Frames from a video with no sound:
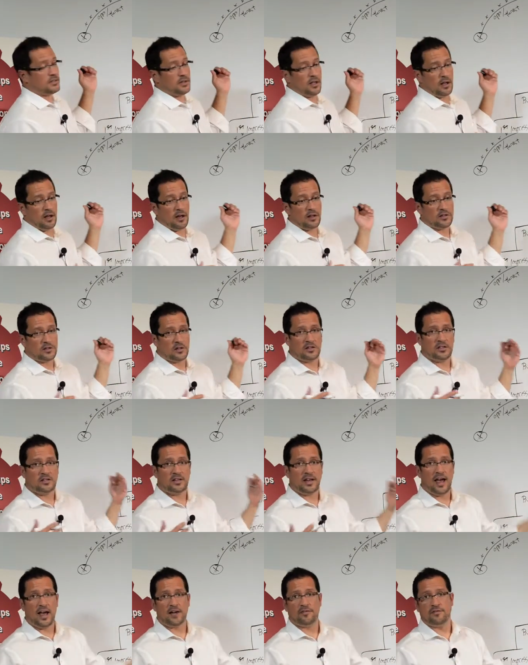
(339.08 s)
our
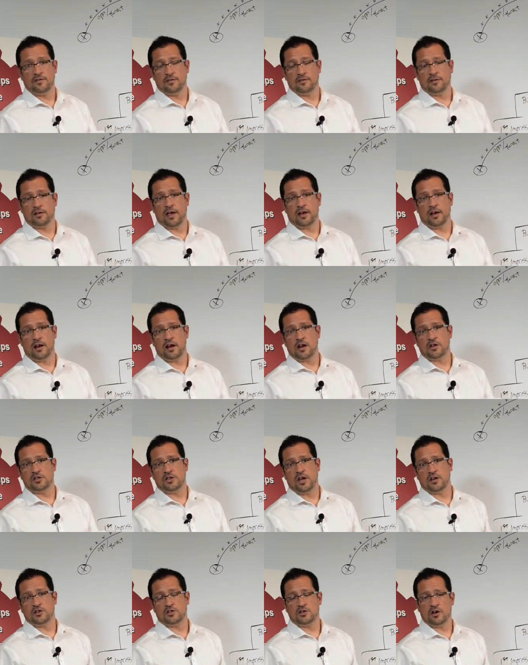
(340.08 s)
staff had any
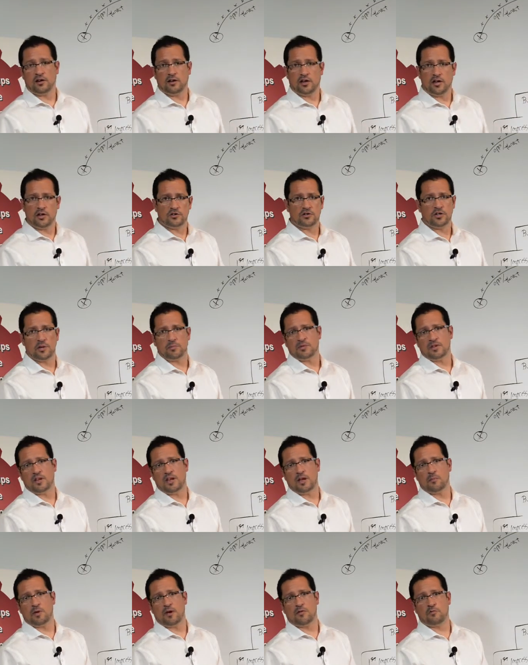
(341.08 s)
changes? Our leadership
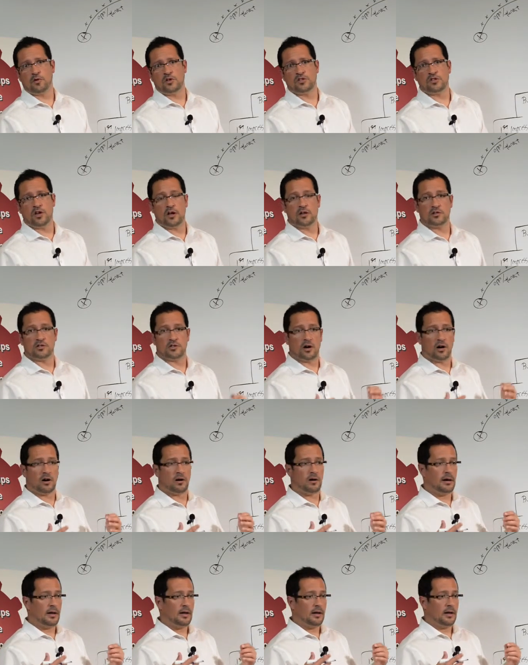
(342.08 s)
team, have we changed
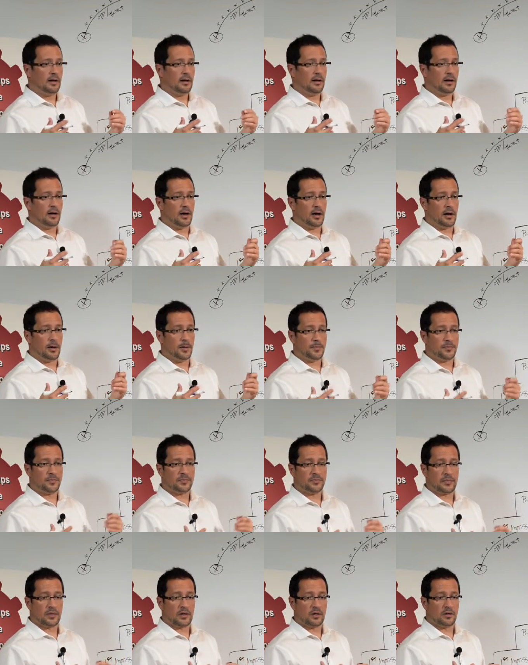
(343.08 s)
our
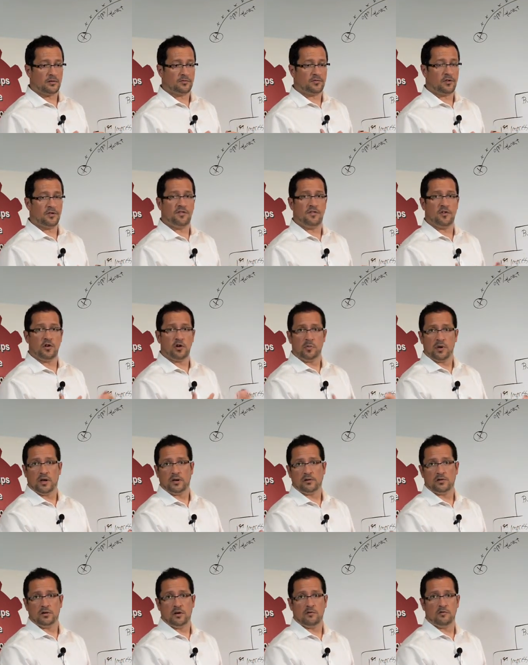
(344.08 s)
fulfillment?
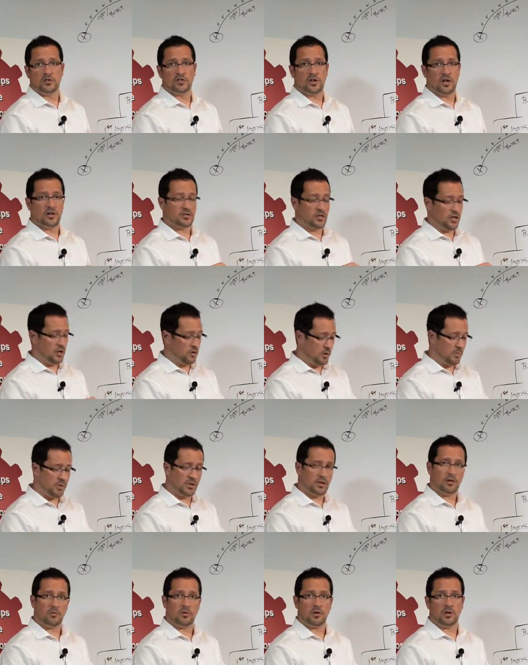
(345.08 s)
Have we changed the equipment
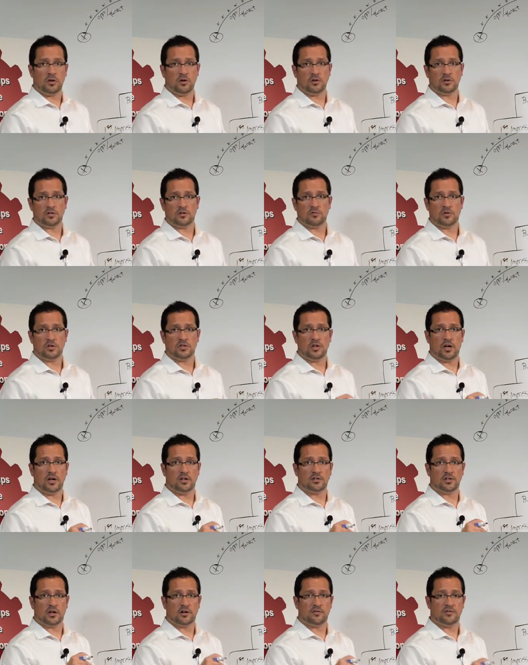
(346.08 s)
that we use? Have we
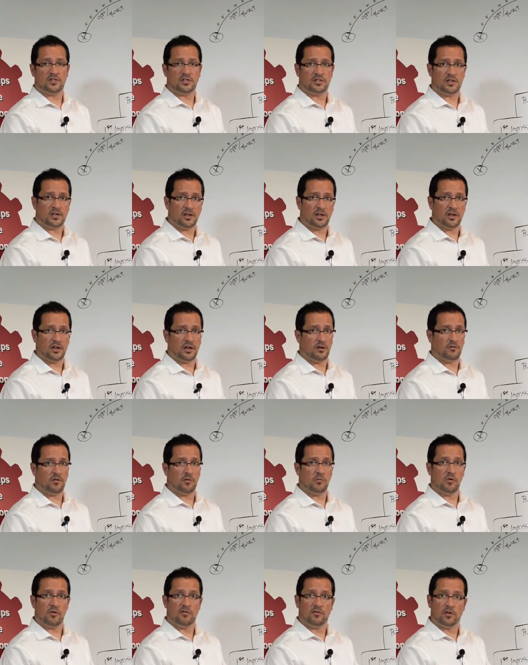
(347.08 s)
changed our facility? Have we
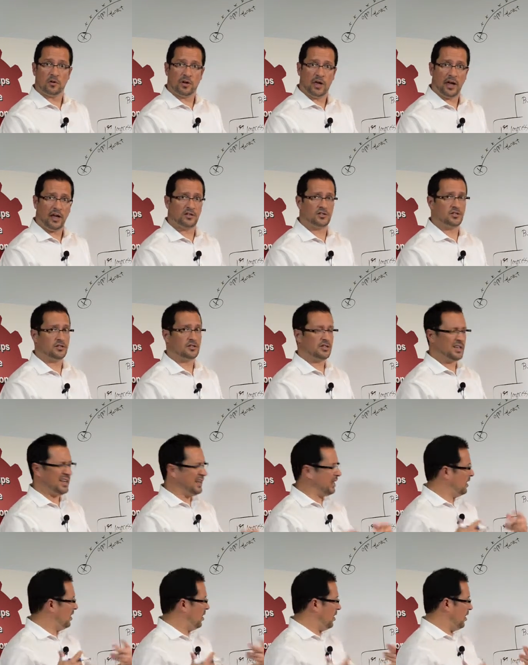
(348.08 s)
moved locations?
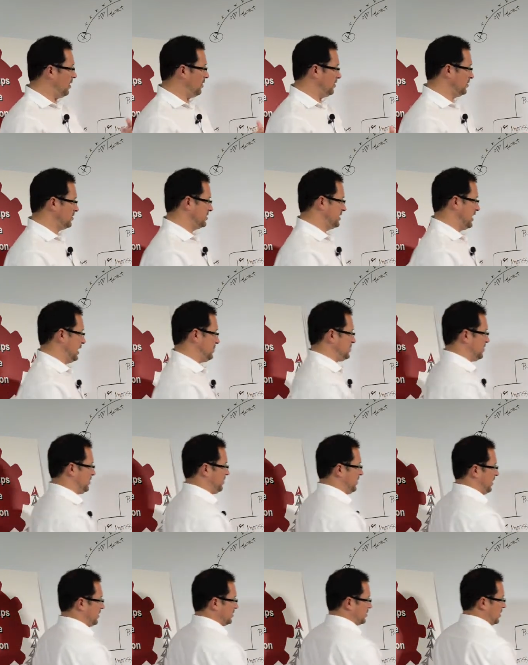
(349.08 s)
All those types of
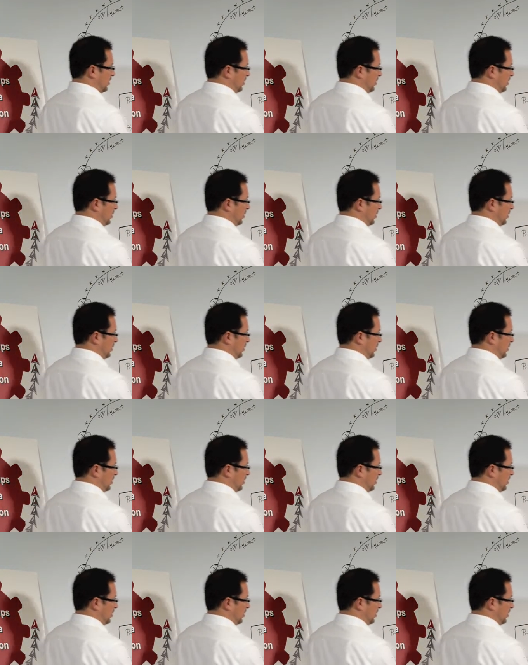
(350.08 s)
things are